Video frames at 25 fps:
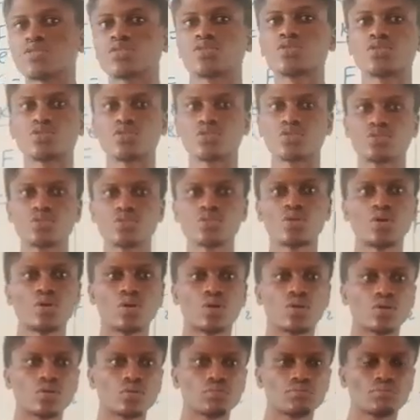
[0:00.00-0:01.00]
Young
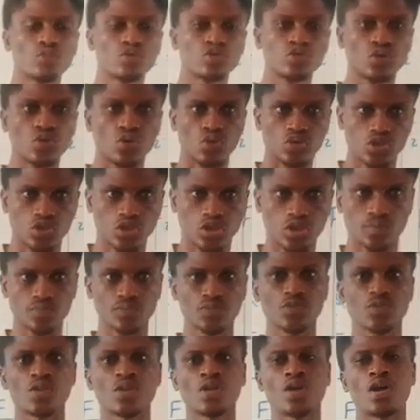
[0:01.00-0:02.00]
modulus.
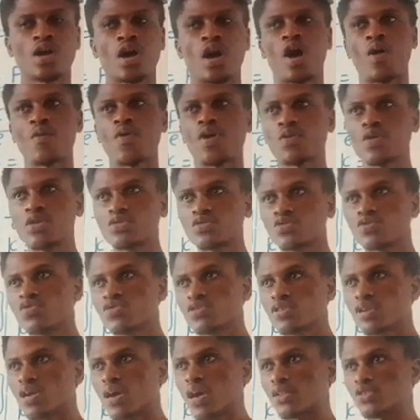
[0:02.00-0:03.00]
And we're going to look
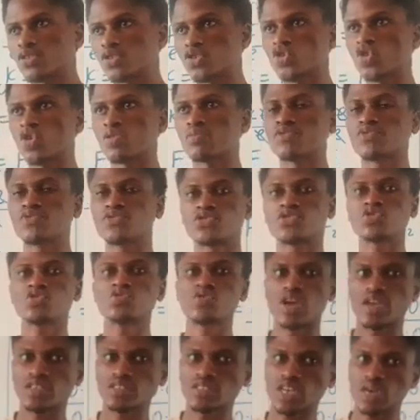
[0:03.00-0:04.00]
at some few
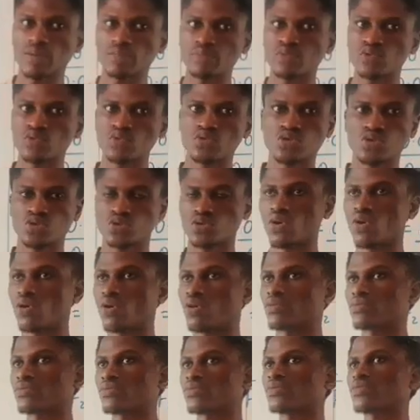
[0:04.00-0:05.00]
examples on
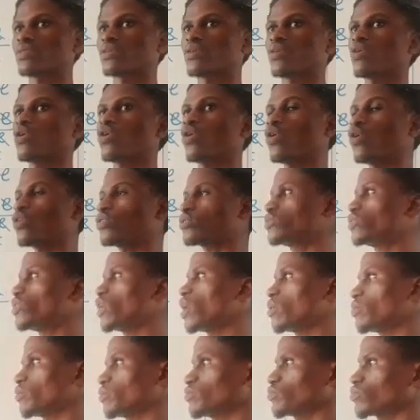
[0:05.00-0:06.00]

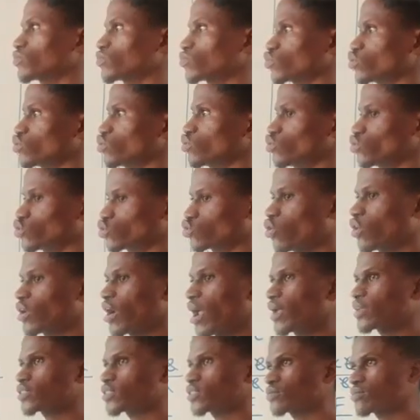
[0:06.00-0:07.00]
them. So alright,
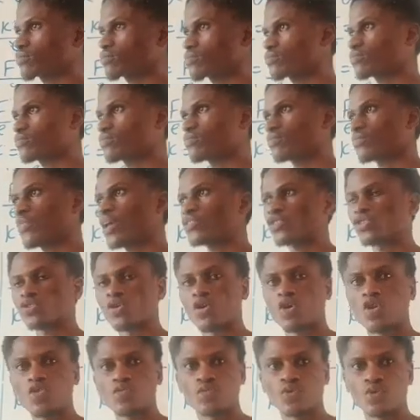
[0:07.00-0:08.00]
that is all
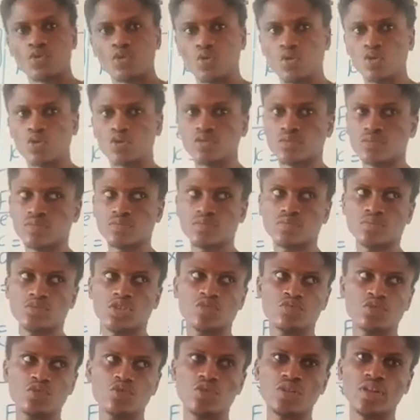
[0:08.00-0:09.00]
for this video
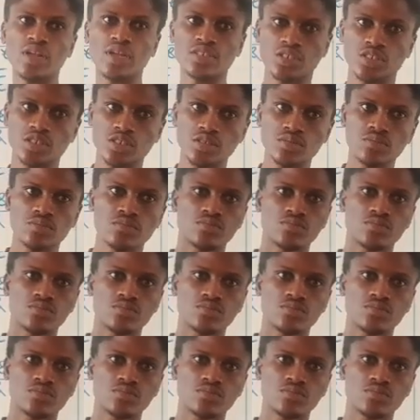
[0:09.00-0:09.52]
lesson.